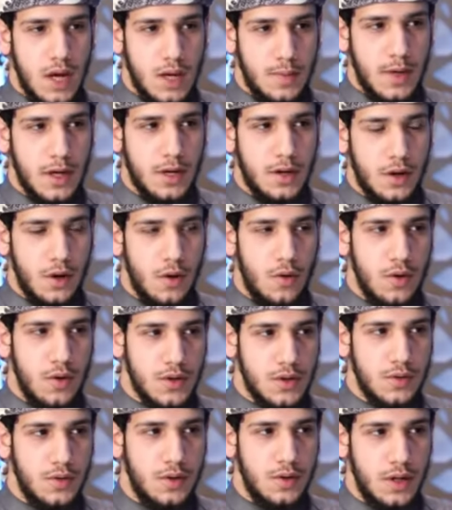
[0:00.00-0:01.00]
a Bakri or
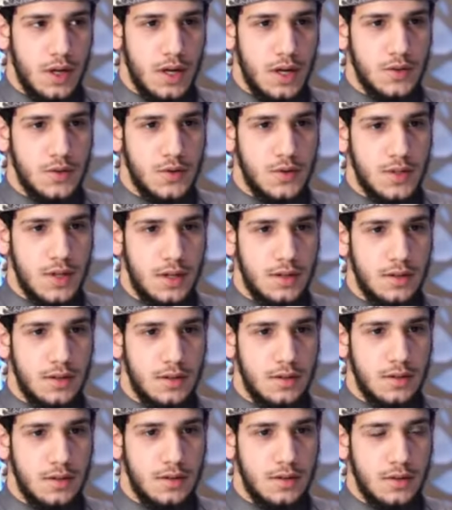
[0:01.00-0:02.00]
a Sunni as you said.
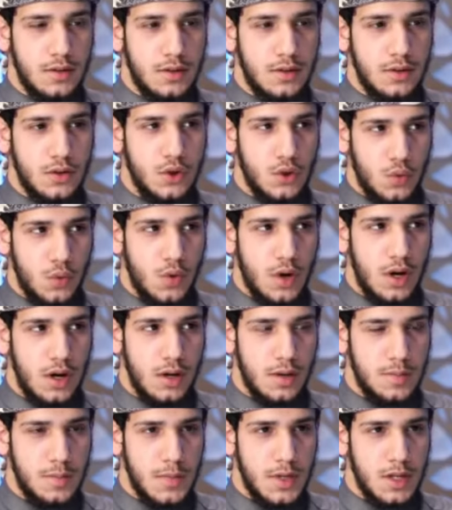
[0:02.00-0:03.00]
You
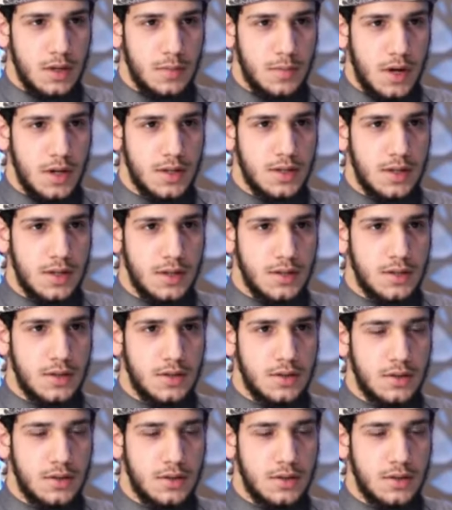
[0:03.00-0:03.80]
were meaning yeah, past tense.